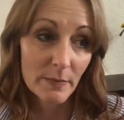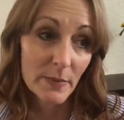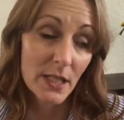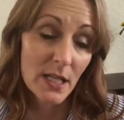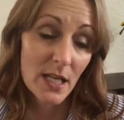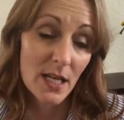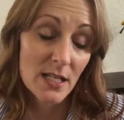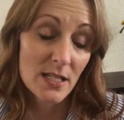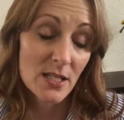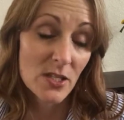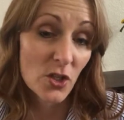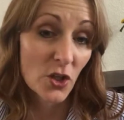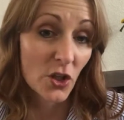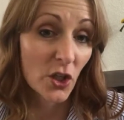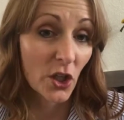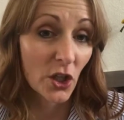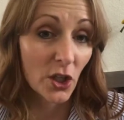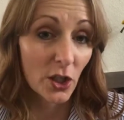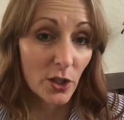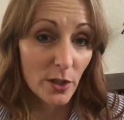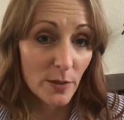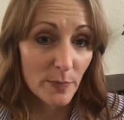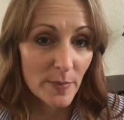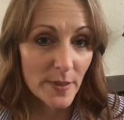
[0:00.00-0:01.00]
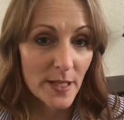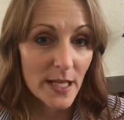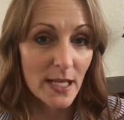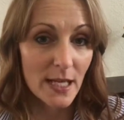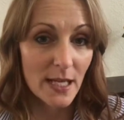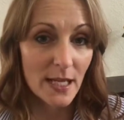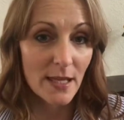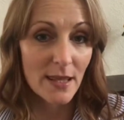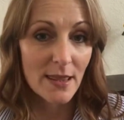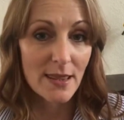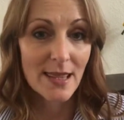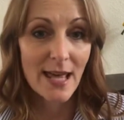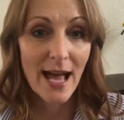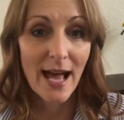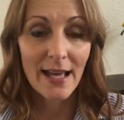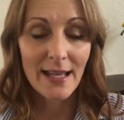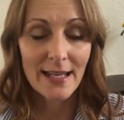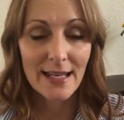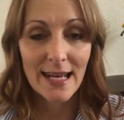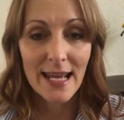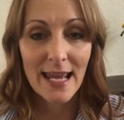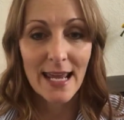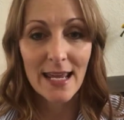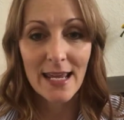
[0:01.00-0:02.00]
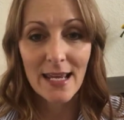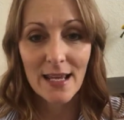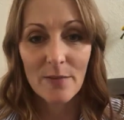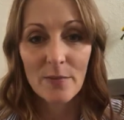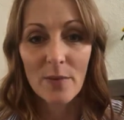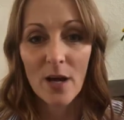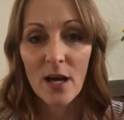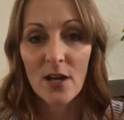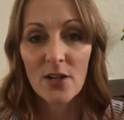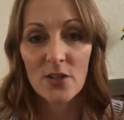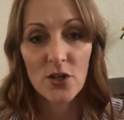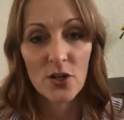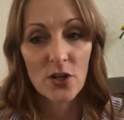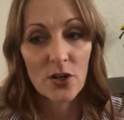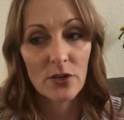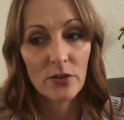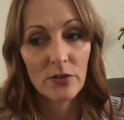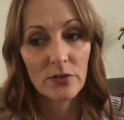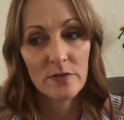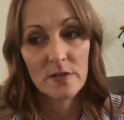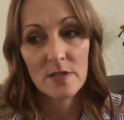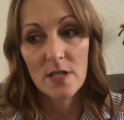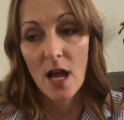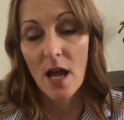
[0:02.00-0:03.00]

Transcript: because there could be that name under